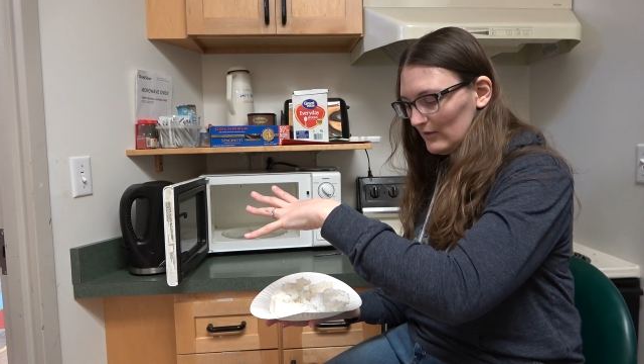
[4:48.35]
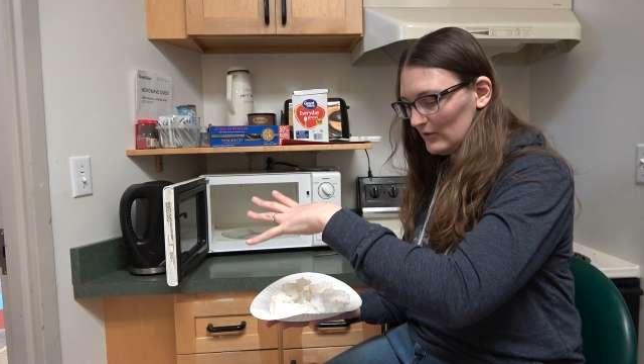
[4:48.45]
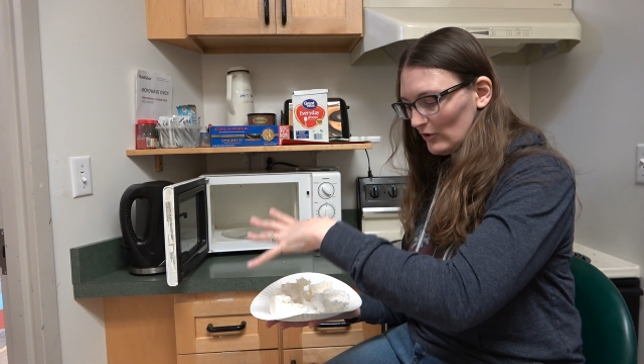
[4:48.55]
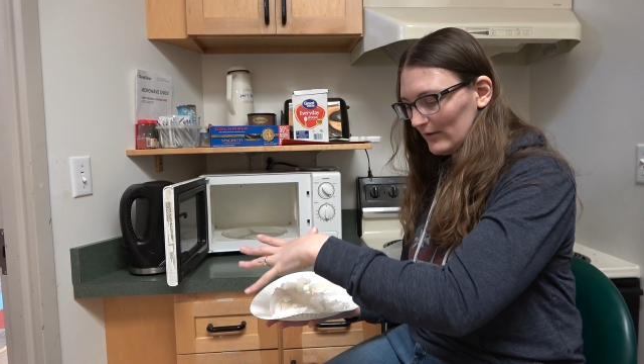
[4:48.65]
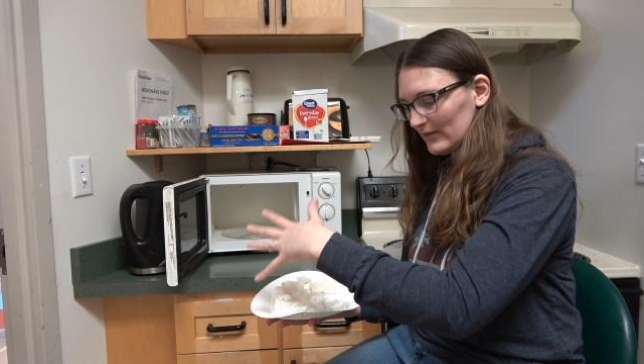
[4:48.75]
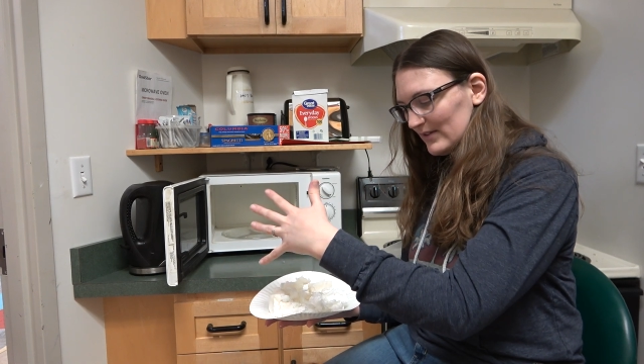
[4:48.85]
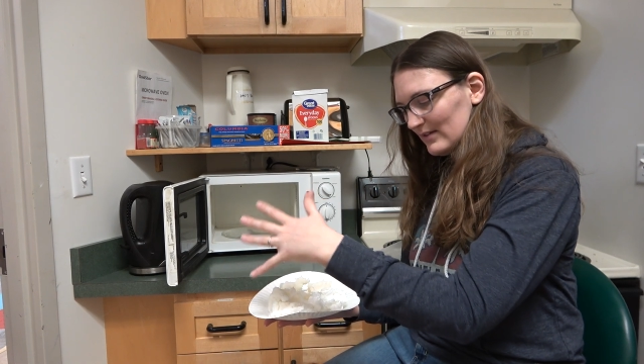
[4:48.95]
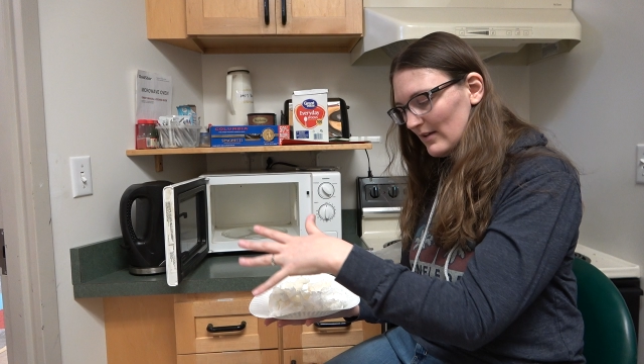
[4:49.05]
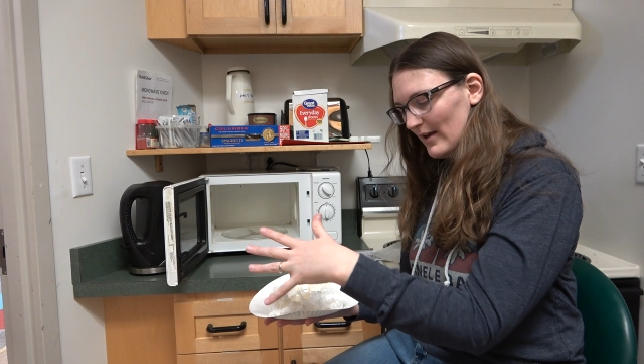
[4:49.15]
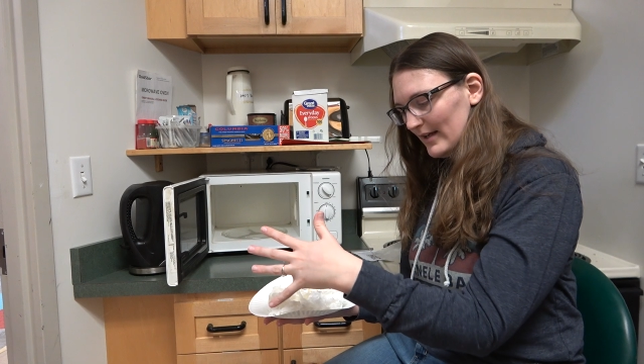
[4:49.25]

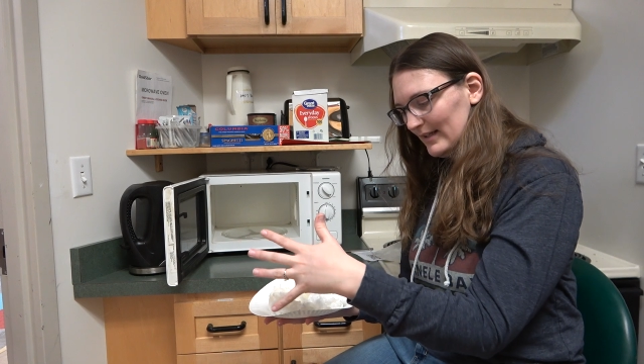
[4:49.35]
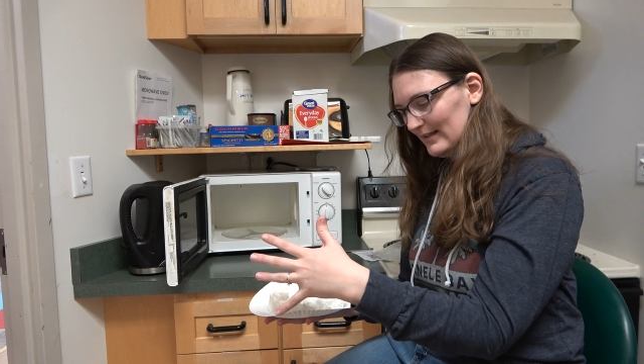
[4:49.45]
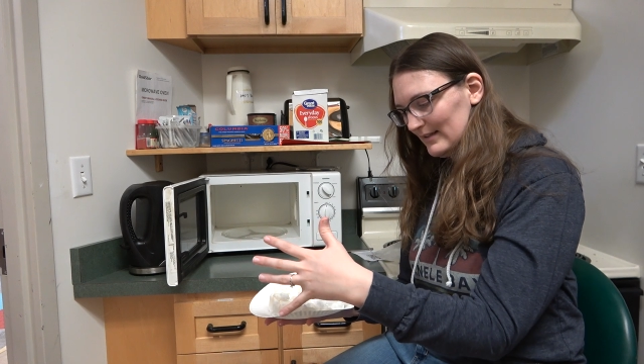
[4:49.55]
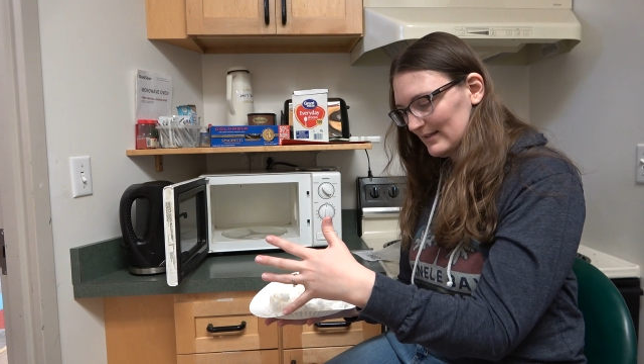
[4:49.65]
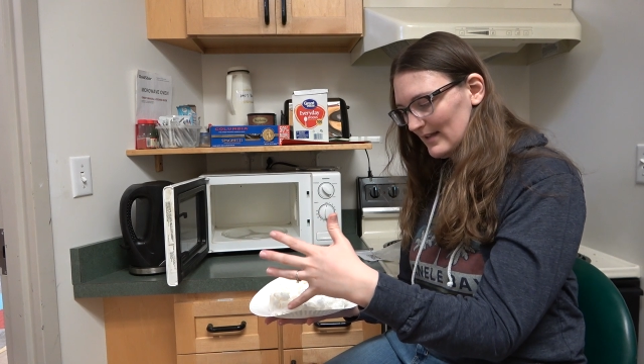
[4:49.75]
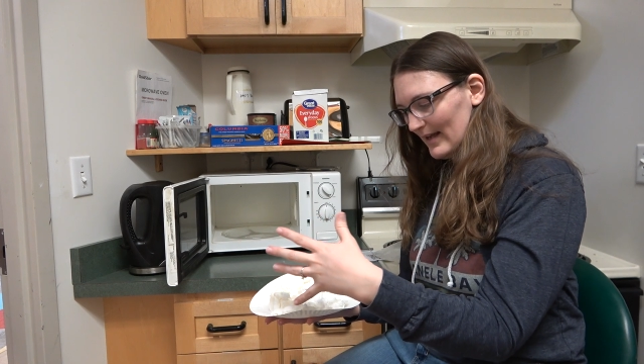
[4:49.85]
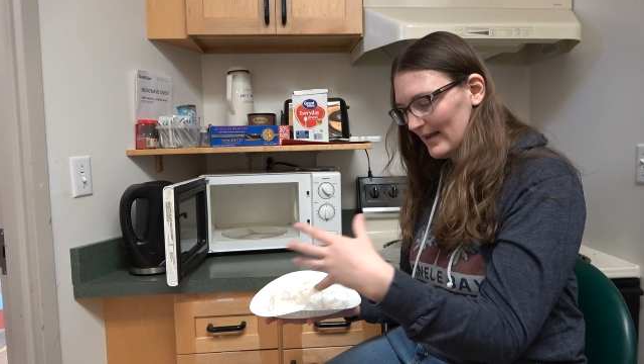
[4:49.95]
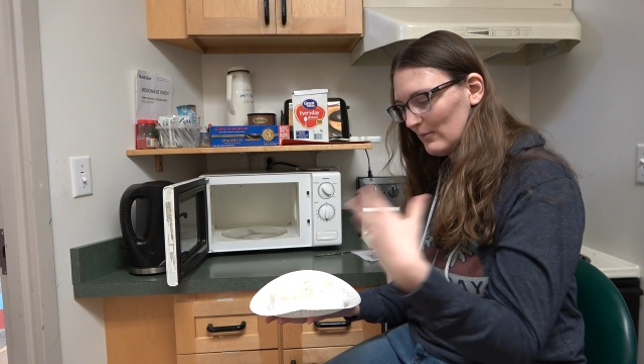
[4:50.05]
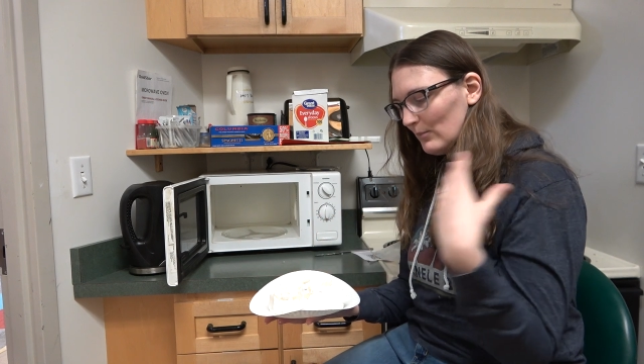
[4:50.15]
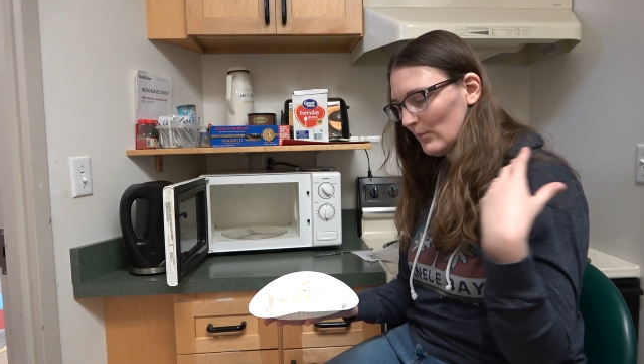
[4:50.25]
Charles's law is
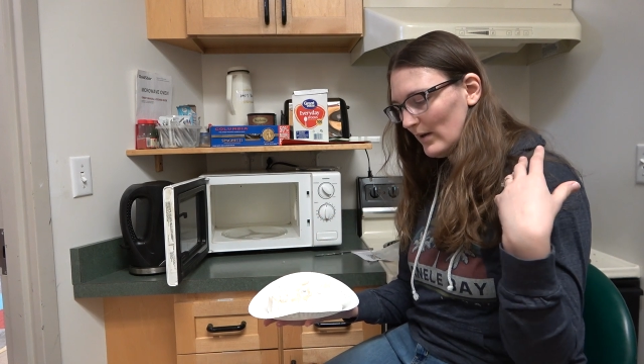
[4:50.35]
that